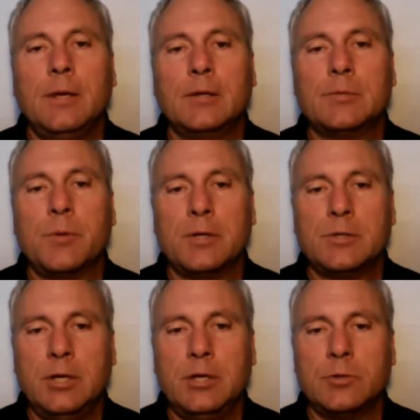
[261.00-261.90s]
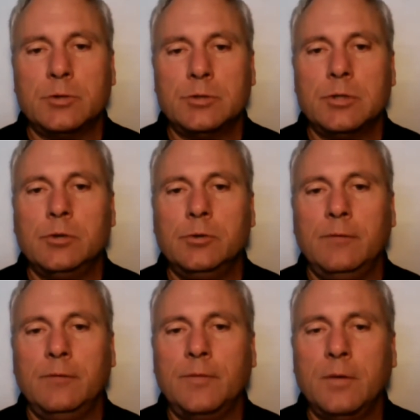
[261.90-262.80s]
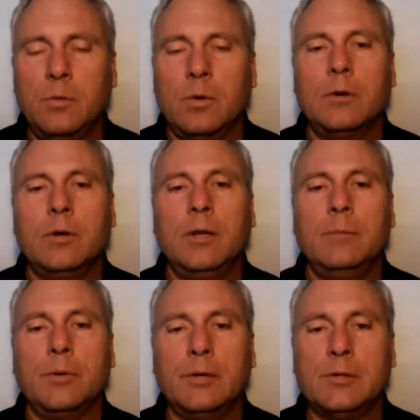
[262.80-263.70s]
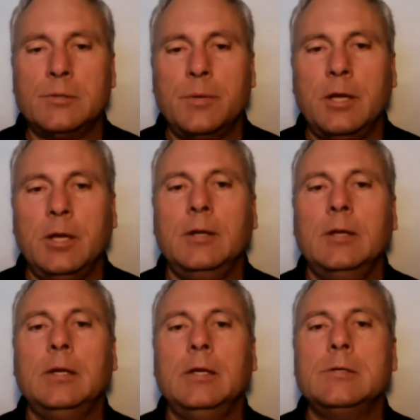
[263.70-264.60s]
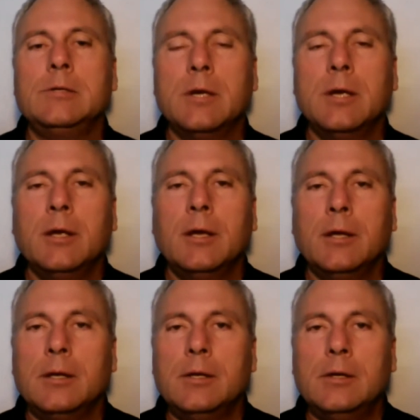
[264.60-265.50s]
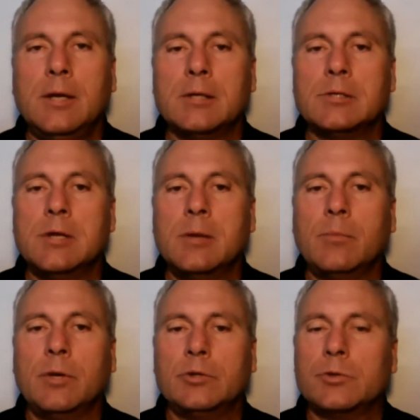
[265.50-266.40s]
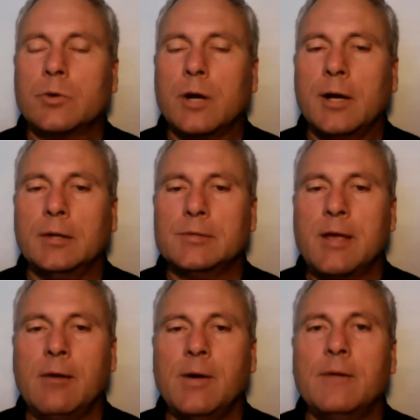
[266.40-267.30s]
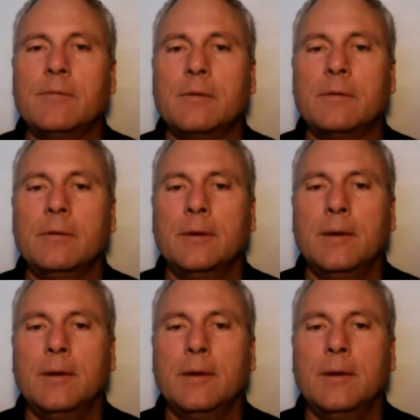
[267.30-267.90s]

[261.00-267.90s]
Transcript: expressed interest, including PhoneWord, in participating in these test numbering trials. However,